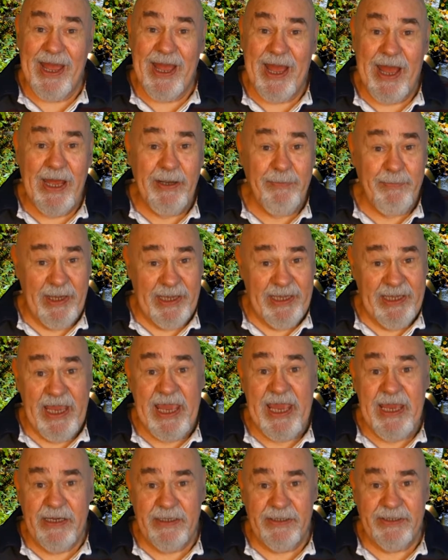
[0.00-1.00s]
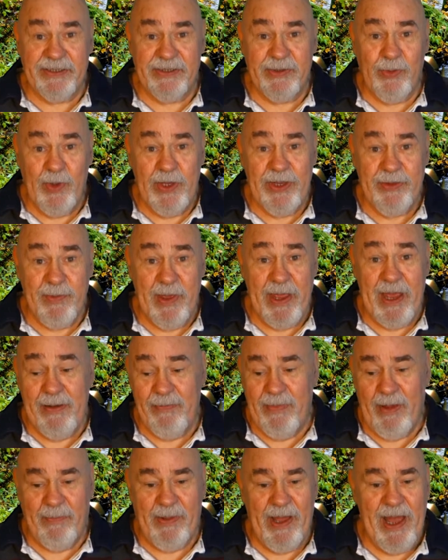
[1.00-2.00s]
I had my gaiters with me in
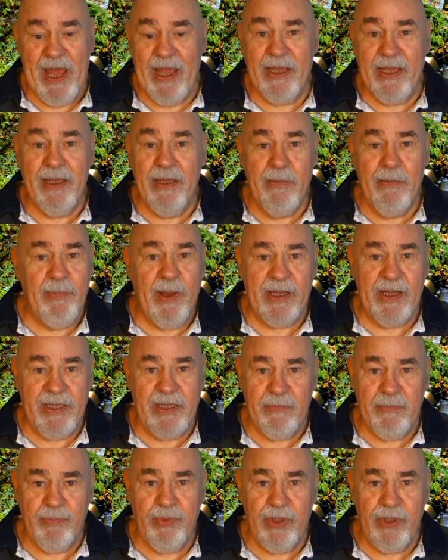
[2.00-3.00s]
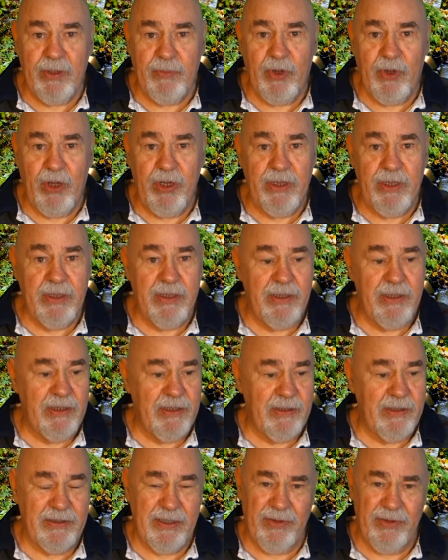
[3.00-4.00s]
my bag, but I didn't put them on.
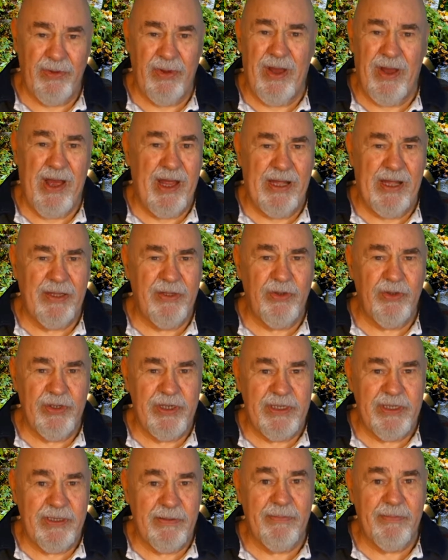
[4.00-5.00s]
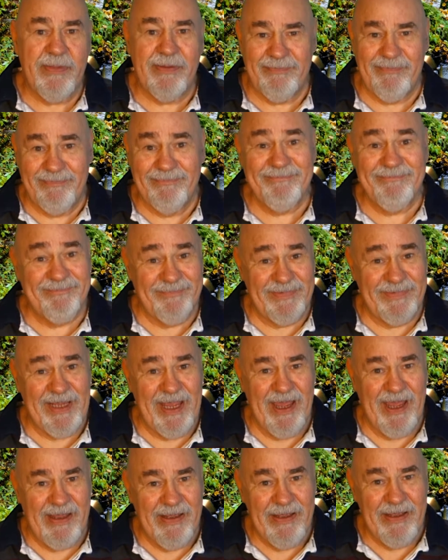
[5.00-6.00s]
I thought, I'll not need them.
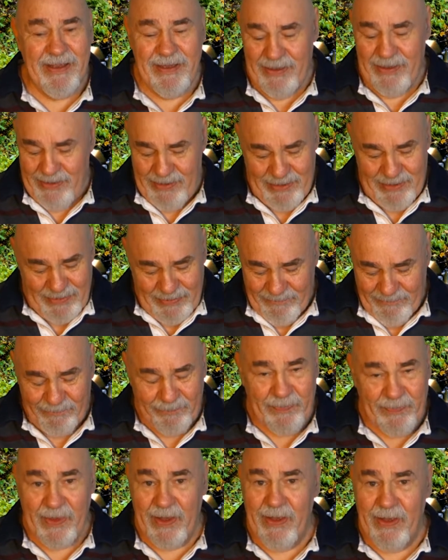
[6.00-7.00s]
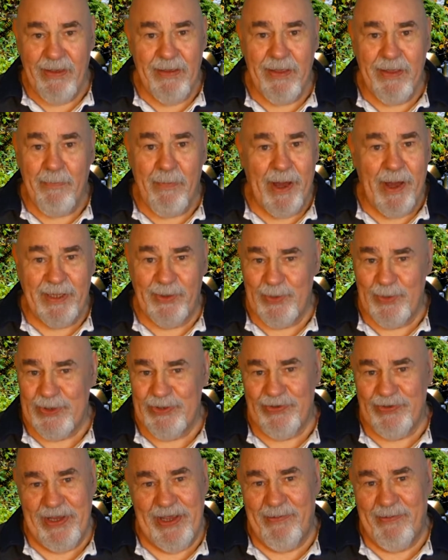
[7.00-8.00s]
Yeah. The mud
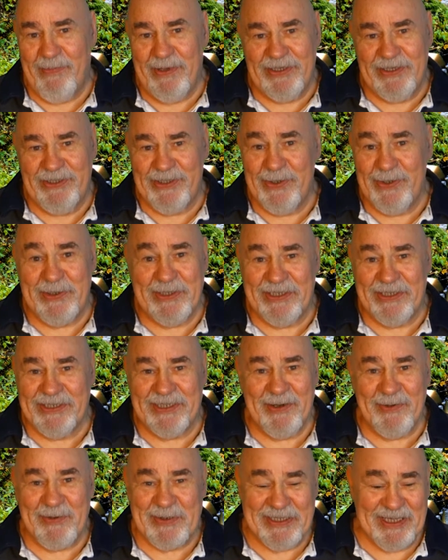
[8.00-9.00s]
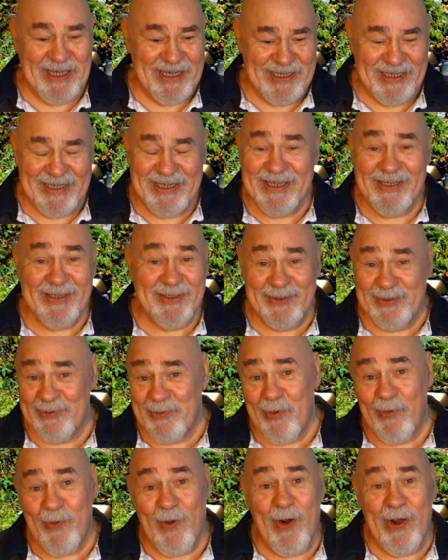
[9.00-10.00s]
was right up my trousers. It was like, because
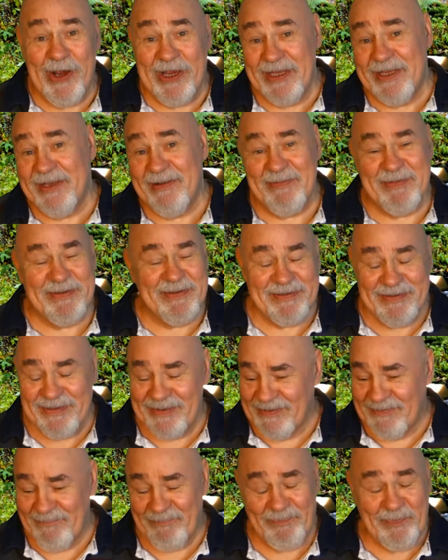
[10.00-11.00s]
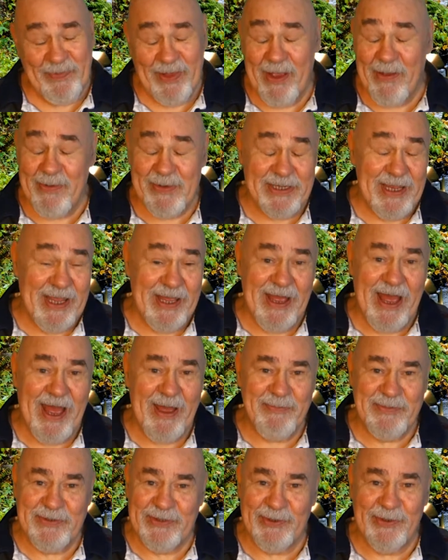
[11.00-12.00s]
we were walking, I was
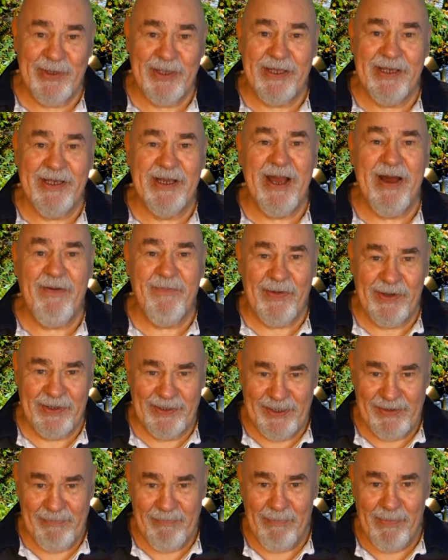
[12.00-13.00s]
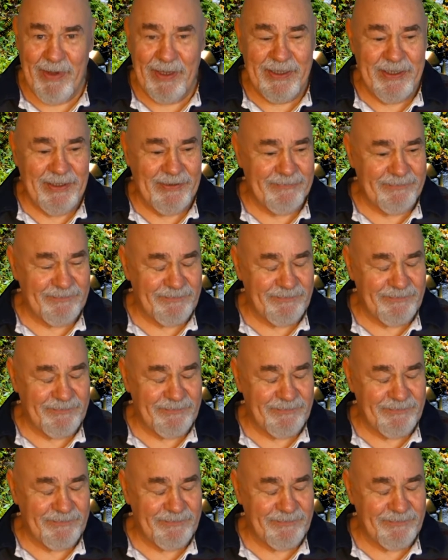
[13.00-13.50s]
absolutely covered in mud.